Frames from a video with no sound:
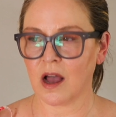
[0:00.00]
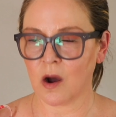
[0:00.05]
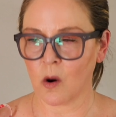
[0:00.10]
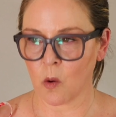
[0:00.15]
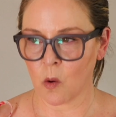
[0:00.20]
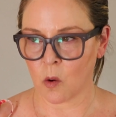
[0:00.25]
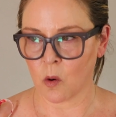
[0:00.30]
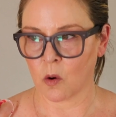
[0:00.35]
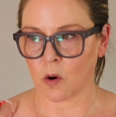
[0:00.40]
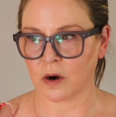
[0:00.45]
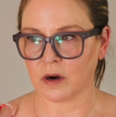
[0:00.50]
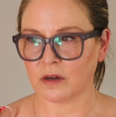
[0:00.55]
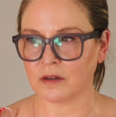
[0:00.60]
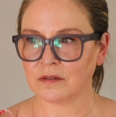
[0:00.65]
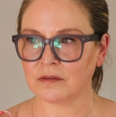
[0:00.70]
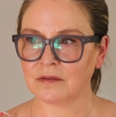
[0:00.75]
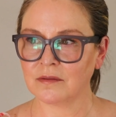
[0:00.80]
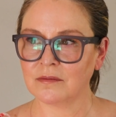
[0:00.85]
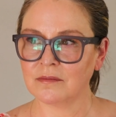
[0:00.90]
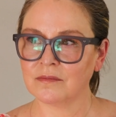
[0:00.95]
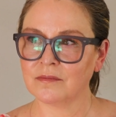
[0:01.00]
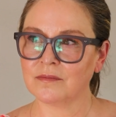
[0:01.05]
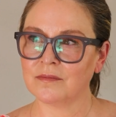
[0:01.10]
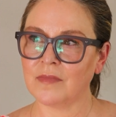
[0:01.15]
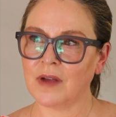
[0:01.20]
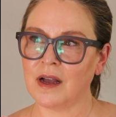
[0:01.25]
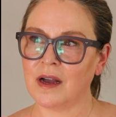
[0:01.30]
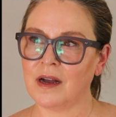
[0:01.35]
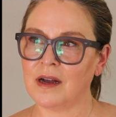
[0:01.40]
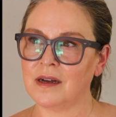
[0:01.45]
or
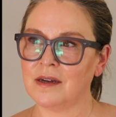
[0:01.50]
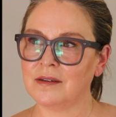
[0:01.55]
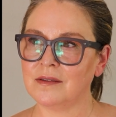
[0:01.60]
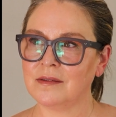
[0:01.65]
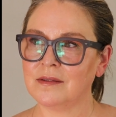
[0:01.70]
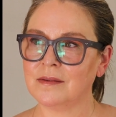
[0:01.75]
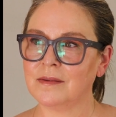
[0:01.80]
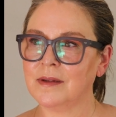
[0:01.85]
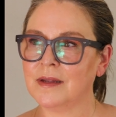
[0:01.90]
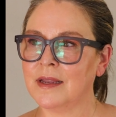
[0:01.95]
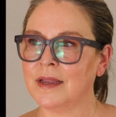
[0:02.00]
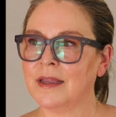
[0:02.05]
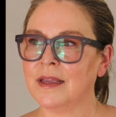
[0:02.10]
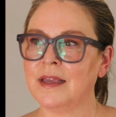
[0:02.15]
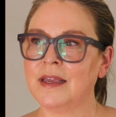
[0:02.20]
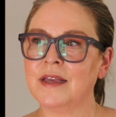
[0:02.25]
uh, it